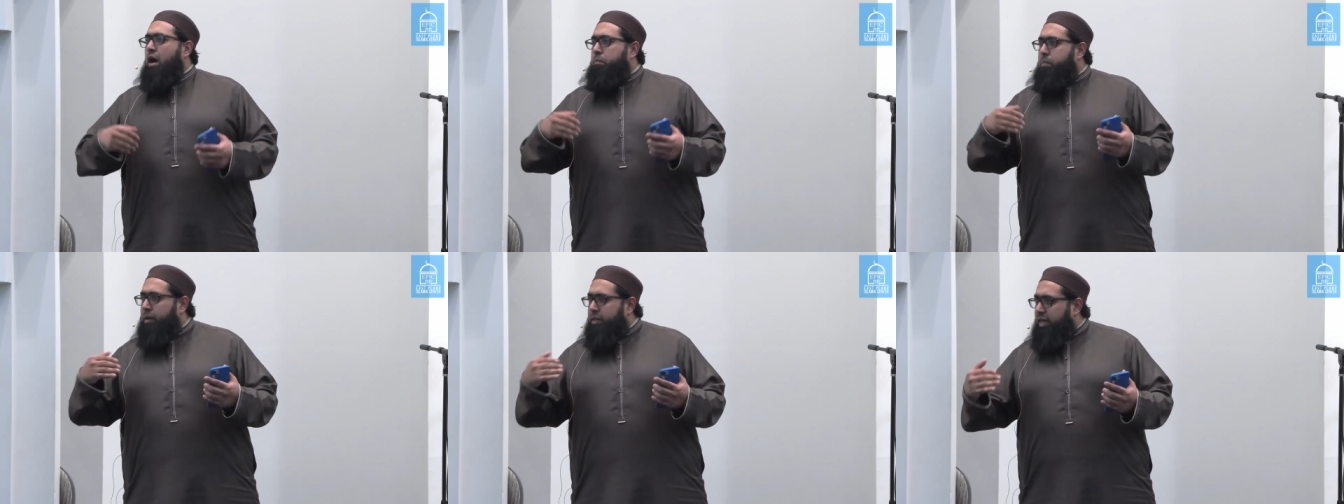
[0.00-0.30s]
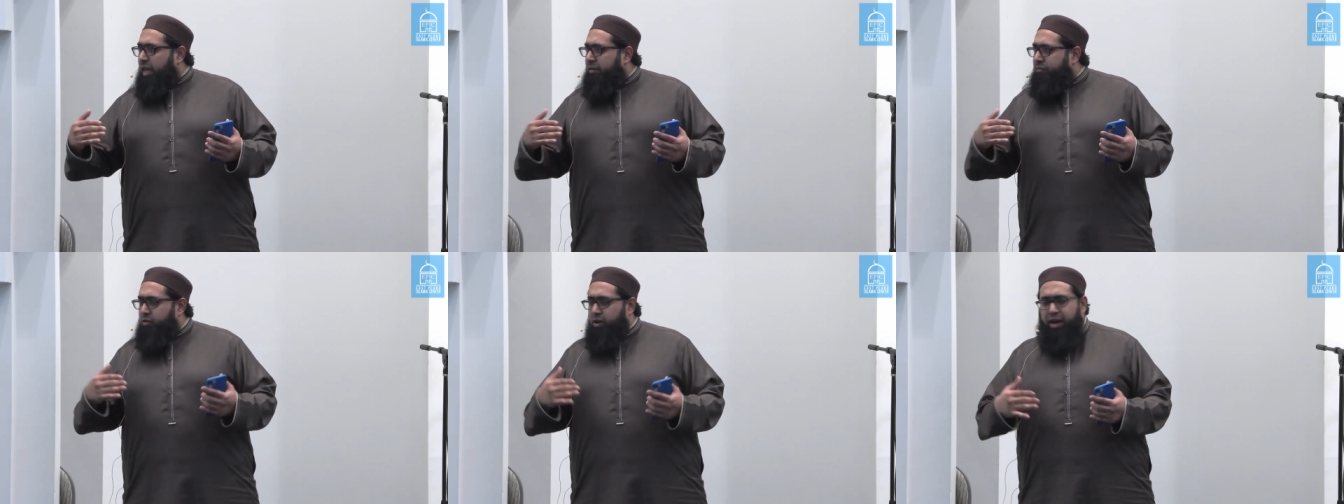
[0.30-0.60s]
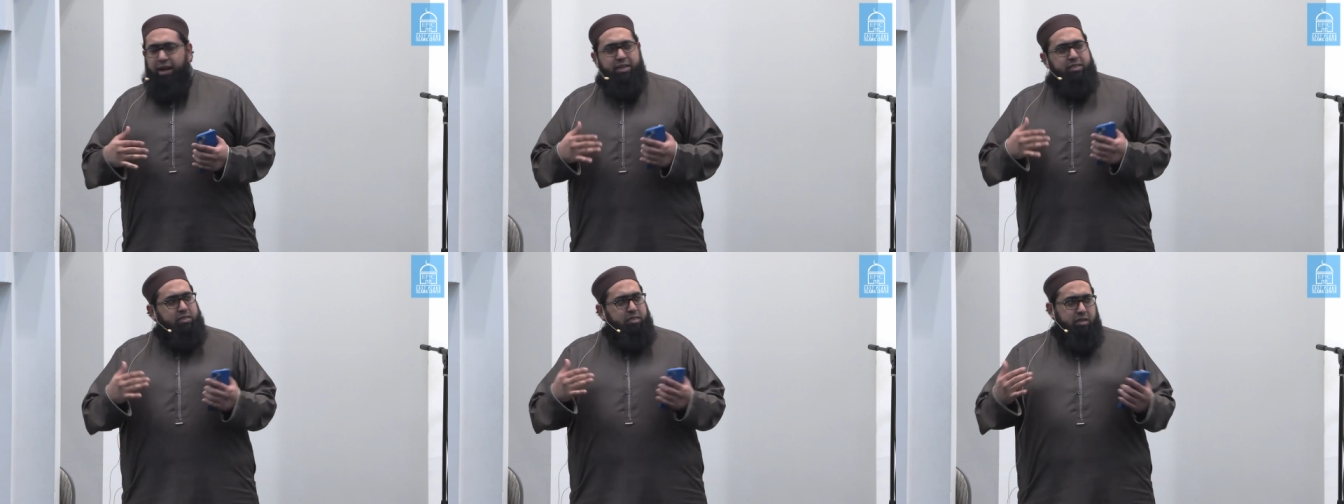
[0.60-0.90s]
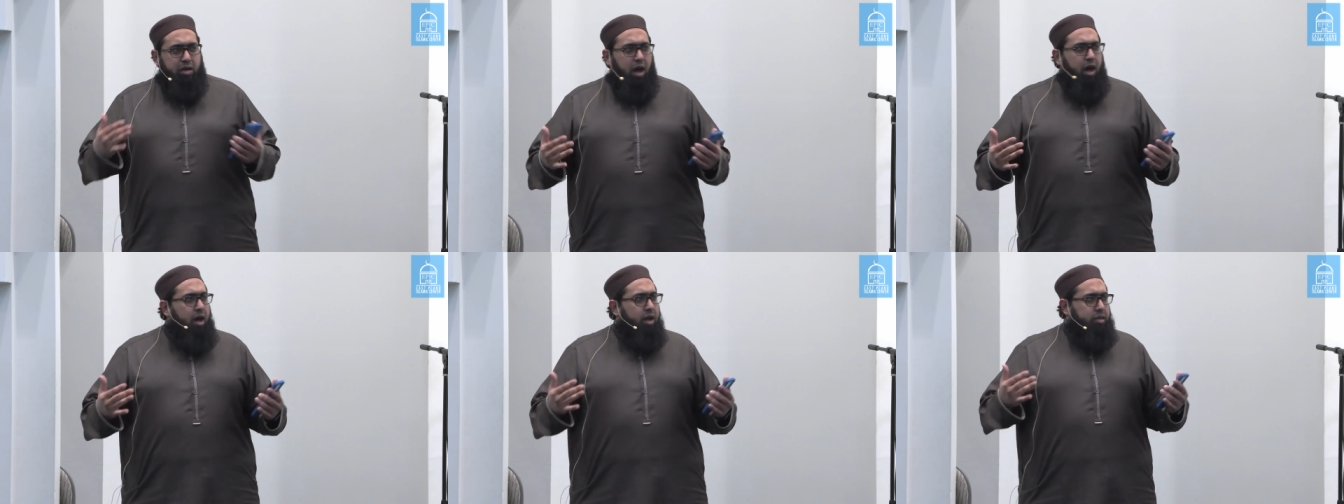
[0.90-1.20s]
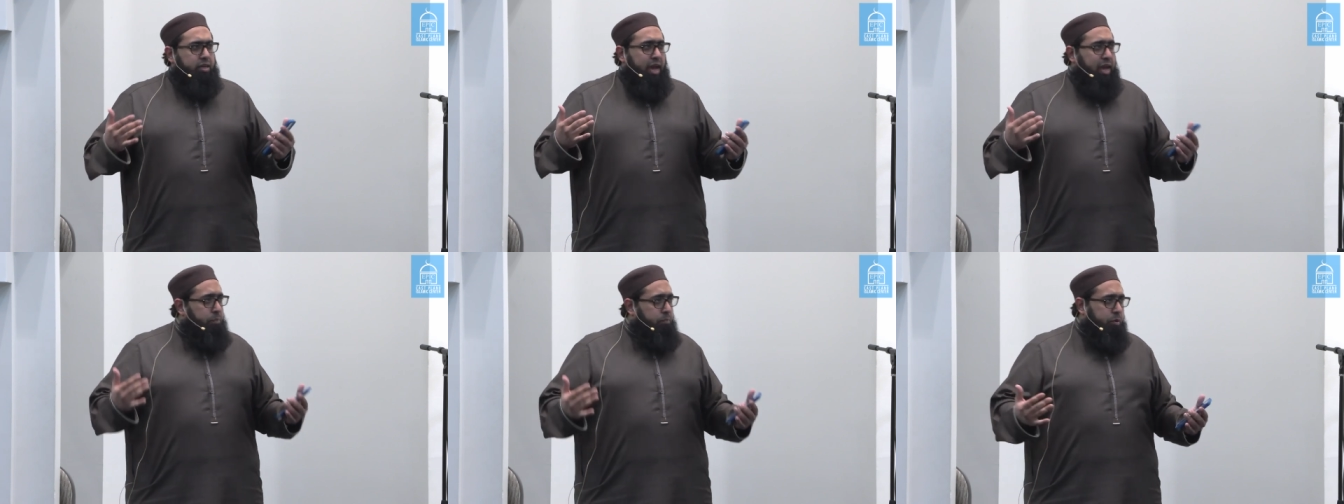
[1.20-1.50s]
A believer is
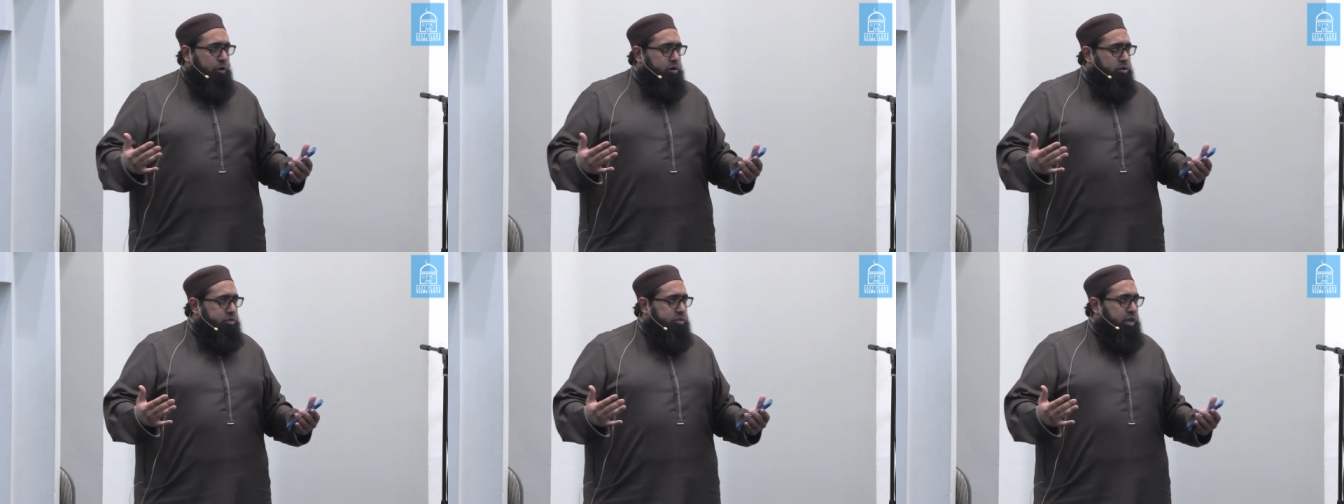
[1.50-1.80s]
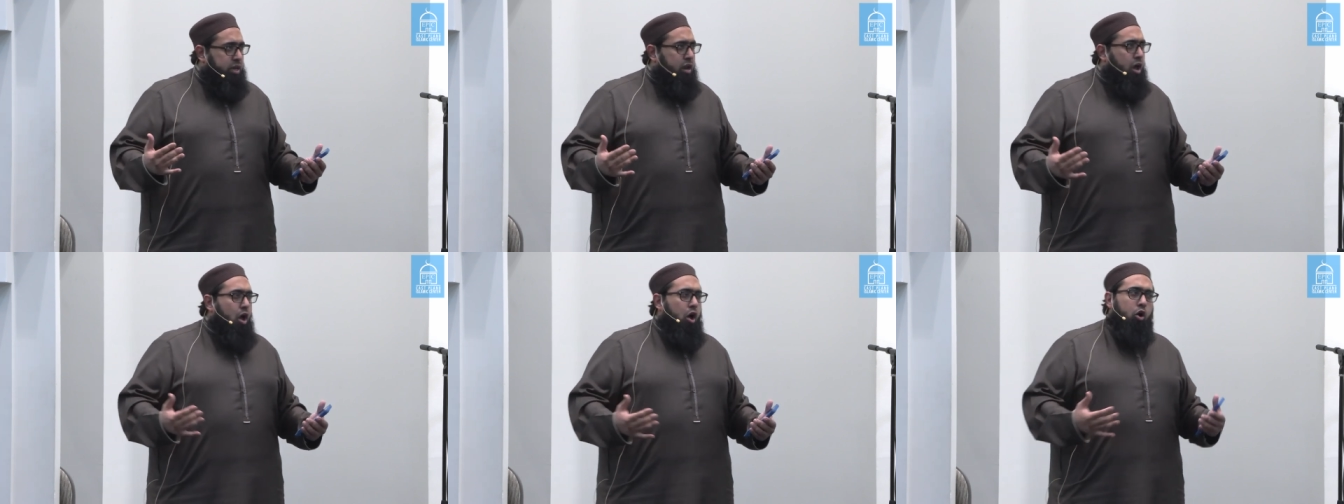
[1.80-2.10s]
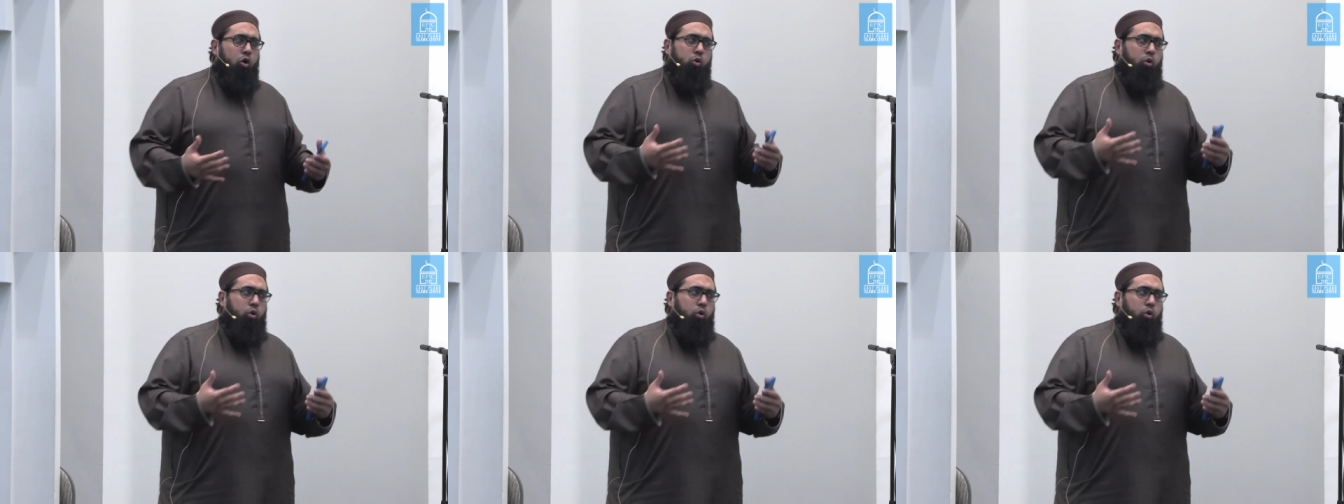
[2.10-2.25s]
not a person